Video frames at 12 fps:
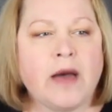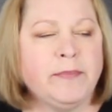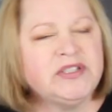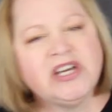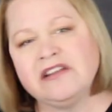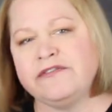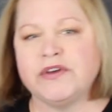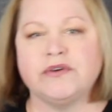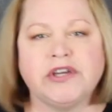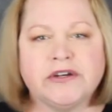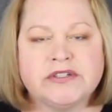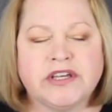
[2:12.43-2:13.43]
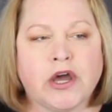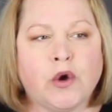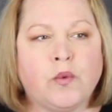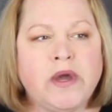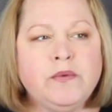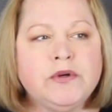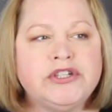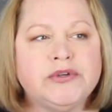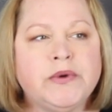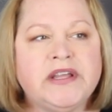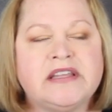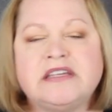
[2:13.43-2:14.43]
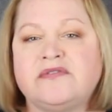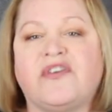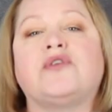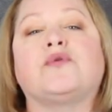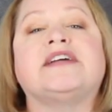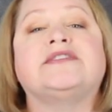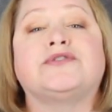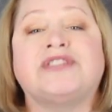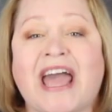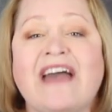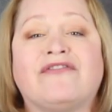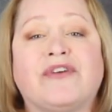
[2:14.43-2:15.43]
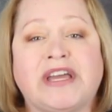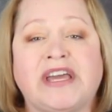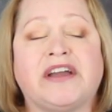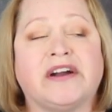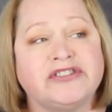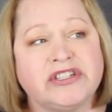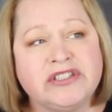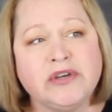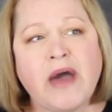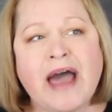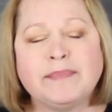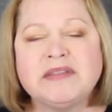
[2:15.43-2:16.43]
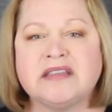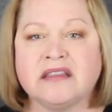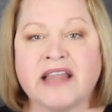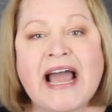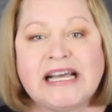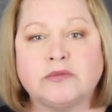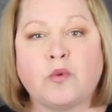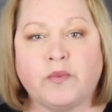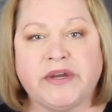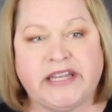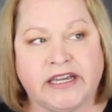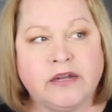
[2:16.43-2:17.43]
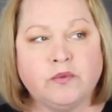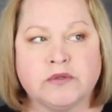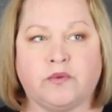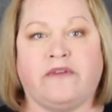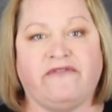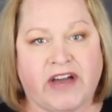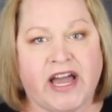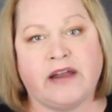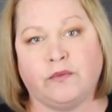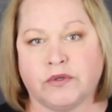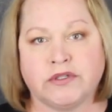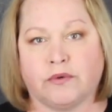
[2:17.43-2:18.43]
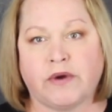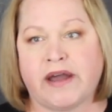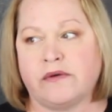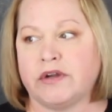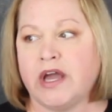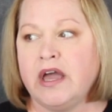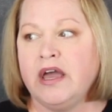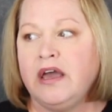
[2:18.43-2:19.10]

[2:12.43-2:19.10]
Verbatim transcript: Up until a few years ago, we were doing these fundraisers every year. Just so happens the last one we did was when Vine was around.